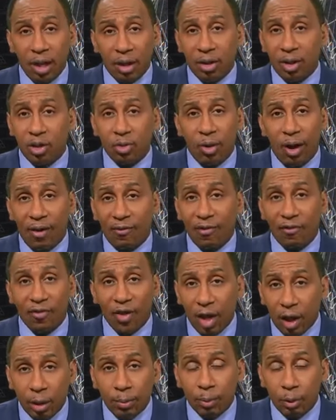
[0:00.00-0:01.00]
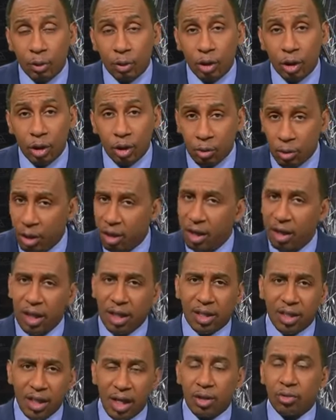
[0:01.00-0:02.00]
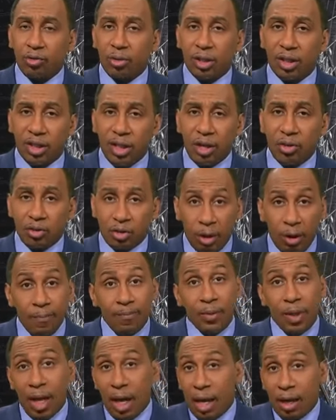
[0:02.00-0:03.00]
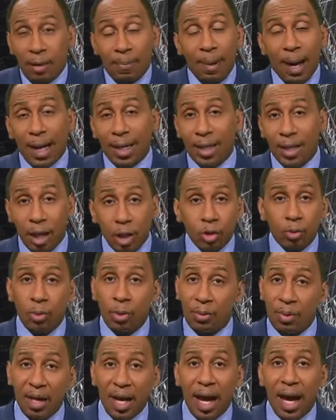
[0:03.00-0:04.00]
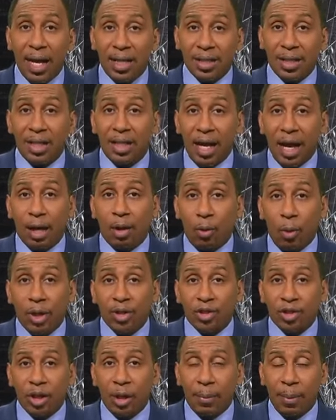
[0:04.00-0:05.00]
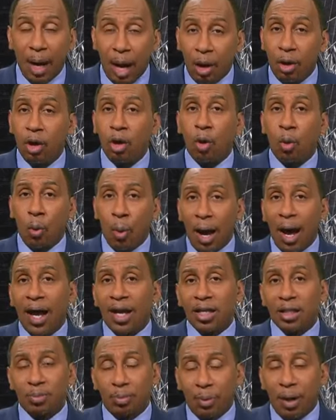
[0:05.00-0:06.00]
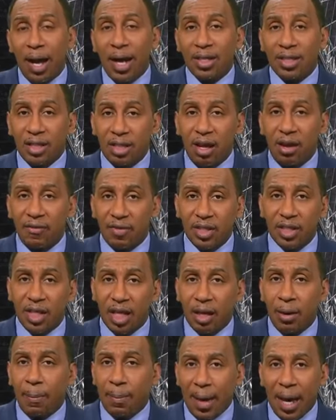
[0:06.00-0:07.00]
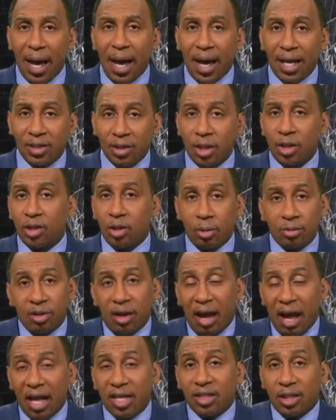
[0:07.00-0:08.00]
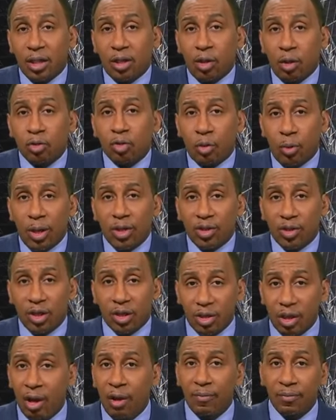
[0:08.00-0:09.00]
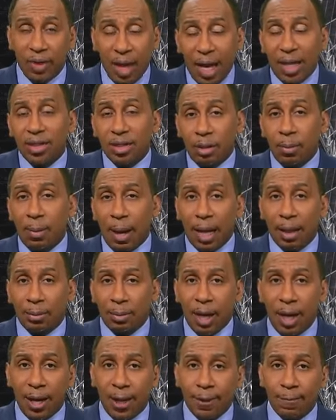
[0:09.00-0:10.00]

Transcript: that you have available to you, etc., cetera, cetera? Anybody else we'd be asking that question about? Why does Brad Stevens get well, a pass in terms of asking those questions? Well, That's I, the I, bottom line.